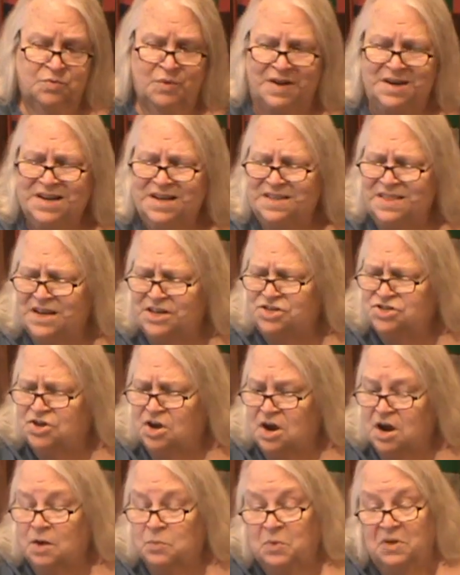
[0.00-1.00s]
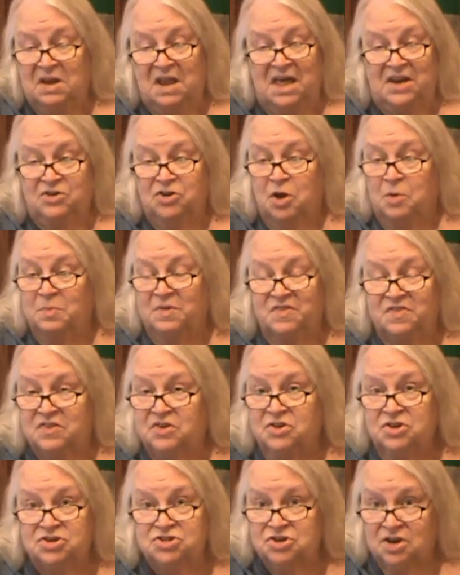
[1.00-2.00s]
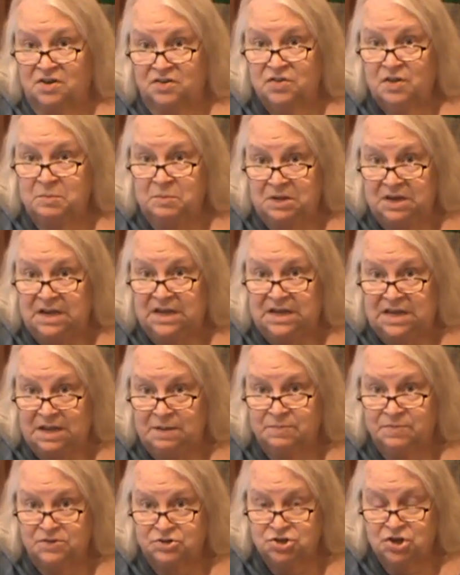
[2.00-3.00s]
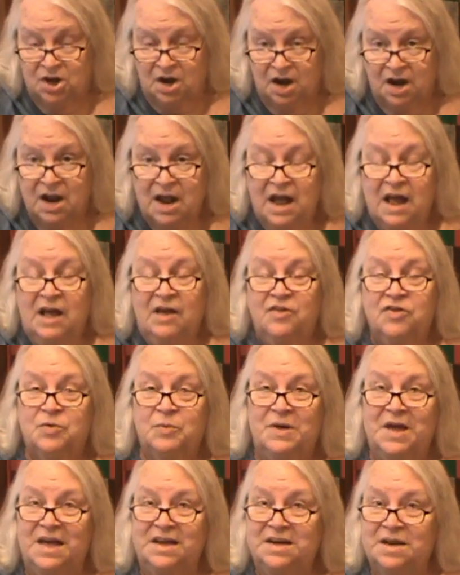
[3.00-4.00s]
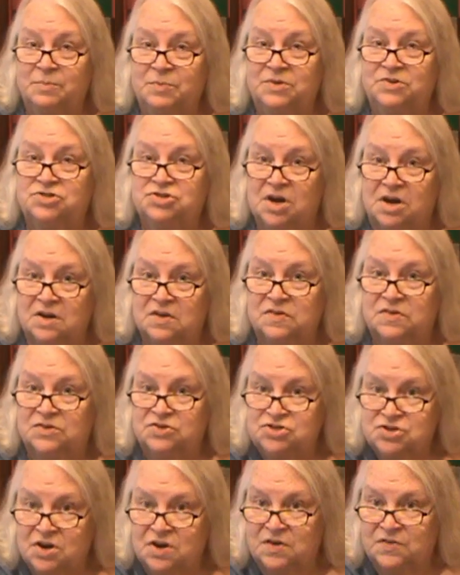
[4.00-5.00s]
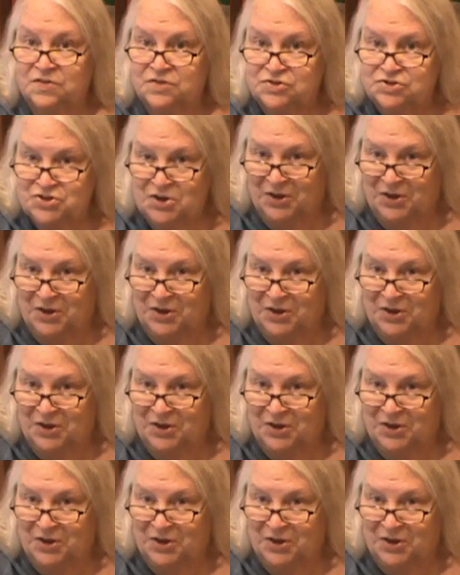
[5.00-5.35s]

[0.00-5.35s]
Do I need that jar? Well, I don't know, but it's a good jar, so I'm going to keep the jar. So we end up with jars and jars and